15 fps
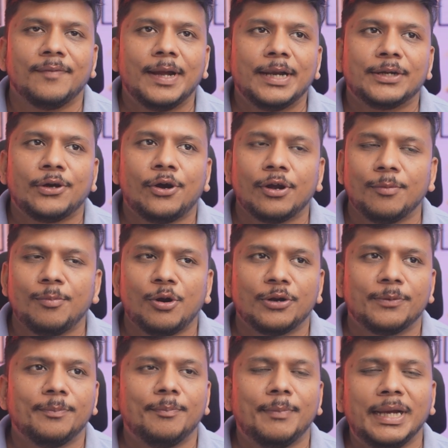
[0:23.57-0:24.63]
talk
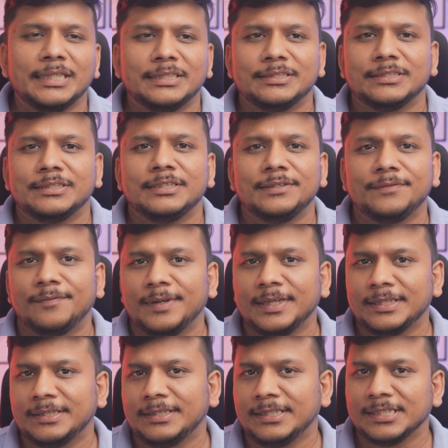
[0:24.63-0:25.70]
about my journey with
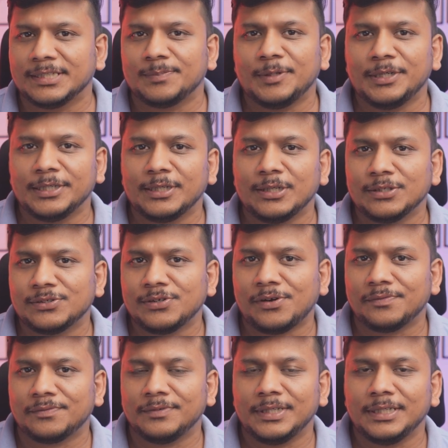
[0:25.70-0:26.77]
this particular
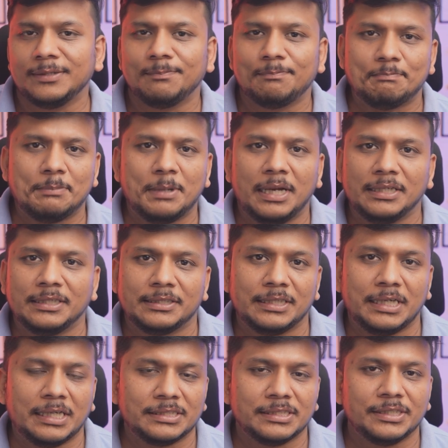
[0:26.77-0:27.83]
software, I
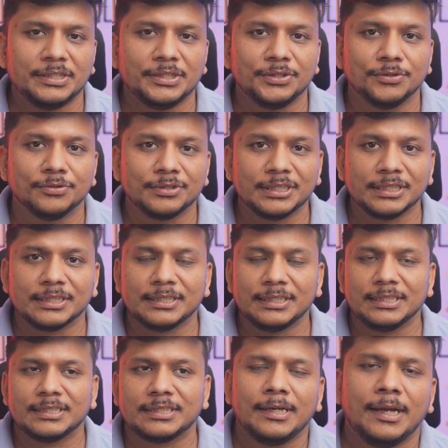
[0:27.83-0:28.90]
started using
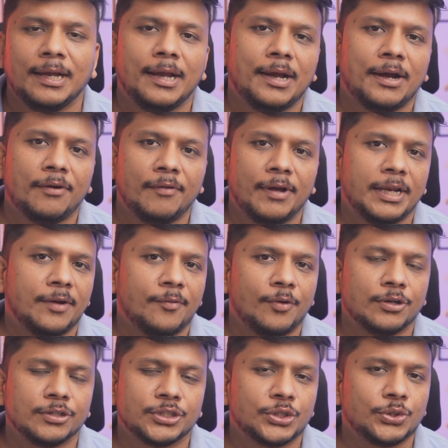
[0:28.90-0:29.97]
this when I
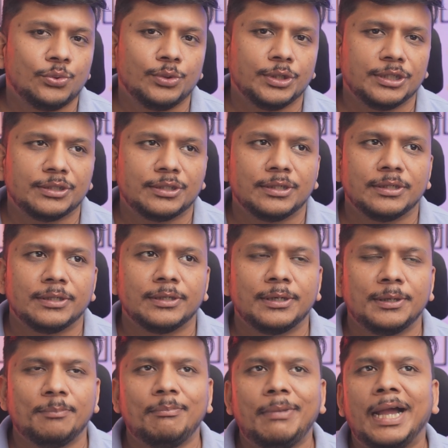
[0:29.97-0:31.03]
was student
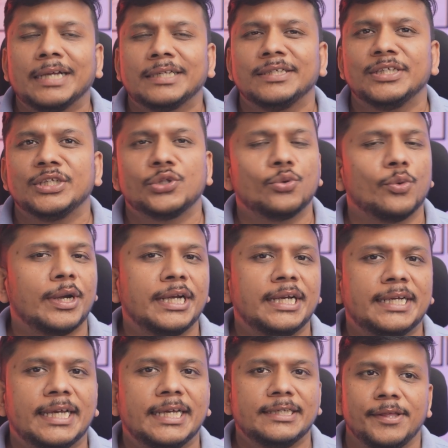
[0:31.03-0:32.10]
back in
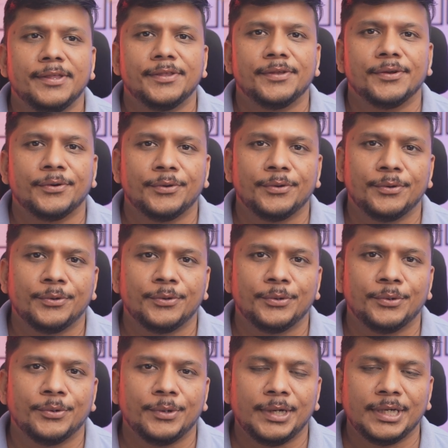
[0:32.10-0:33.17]
2010.
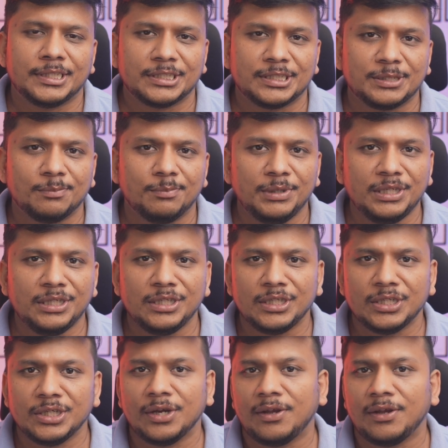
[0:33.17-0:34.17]
So it's been